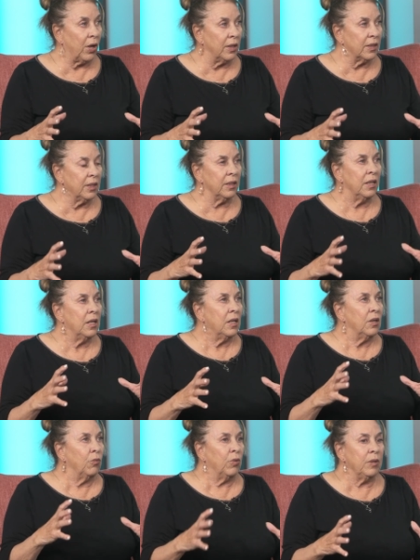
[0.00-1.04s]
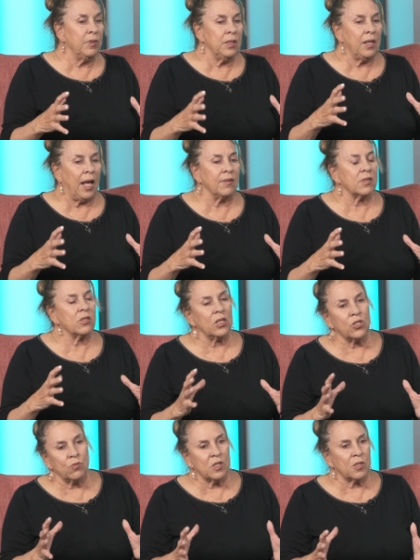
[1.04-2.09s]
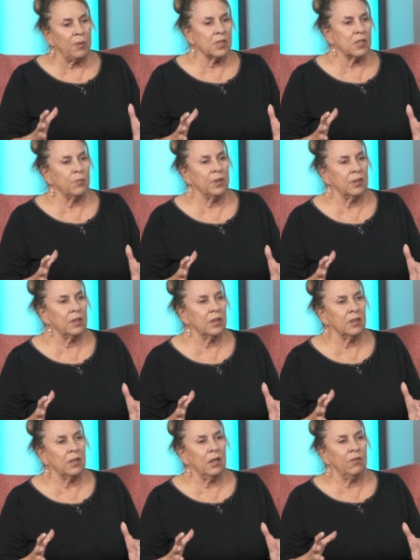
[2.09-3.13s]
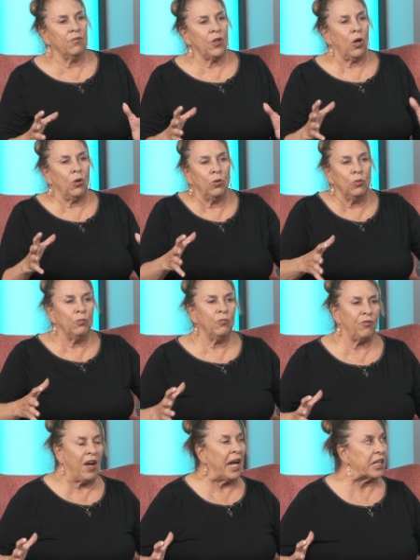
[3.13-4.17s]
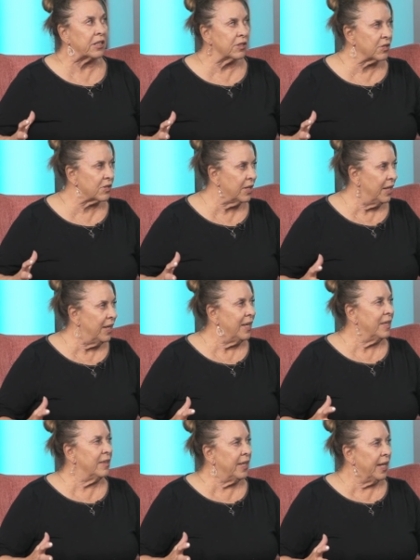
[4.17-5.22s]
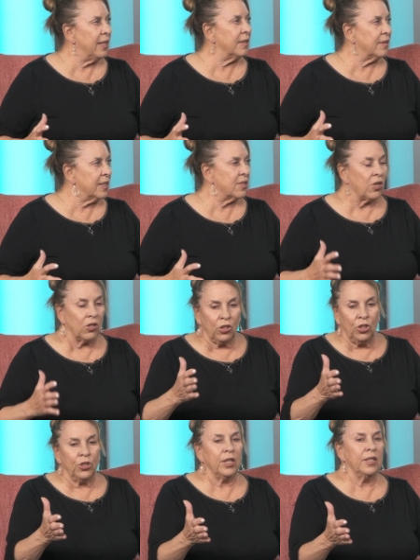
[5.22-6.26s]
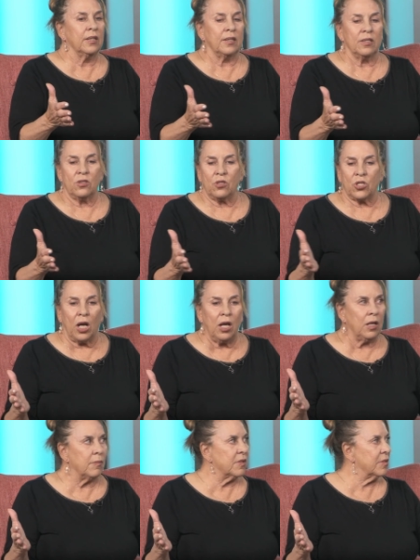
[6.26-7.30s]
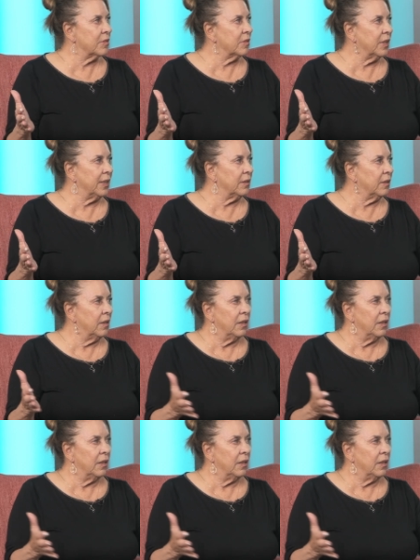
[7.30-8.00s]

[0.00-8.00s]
I think women have such a responsibility of the home fires that they start looking at these jobs and they're like,